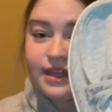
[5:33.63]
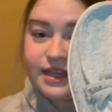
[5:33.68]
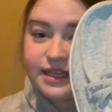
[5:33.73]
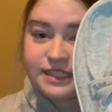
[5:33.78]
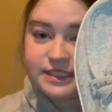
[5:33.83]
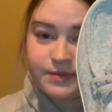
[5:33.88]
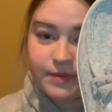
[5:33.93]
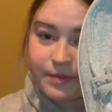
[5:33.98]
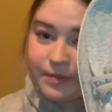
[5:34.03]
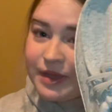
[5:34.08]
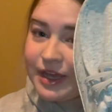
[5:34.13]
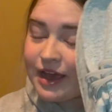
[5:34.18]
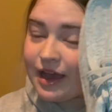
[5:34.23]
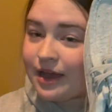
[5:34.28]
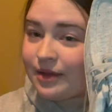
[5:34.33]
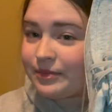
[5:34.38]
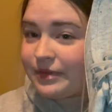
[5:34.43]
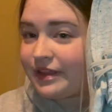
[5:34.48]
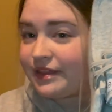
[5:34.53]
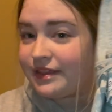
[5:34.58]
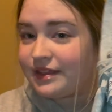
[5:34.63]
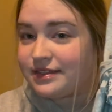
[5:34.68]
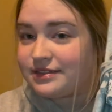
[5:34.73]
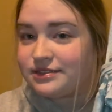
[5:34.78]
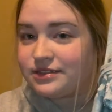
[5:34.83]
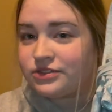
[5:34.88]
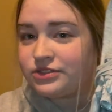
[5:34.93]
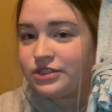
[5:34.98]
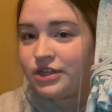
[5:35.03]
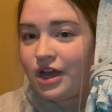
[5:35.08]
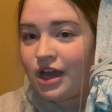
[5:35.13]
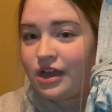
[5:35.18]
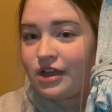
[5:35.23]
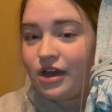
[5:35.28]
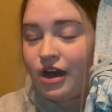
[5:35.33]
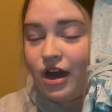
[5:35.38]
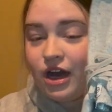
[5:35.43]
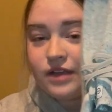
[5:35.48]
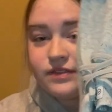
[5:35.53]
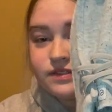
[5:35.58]
His Mimi got me these
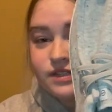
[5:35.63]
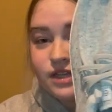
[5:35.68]
knockoffs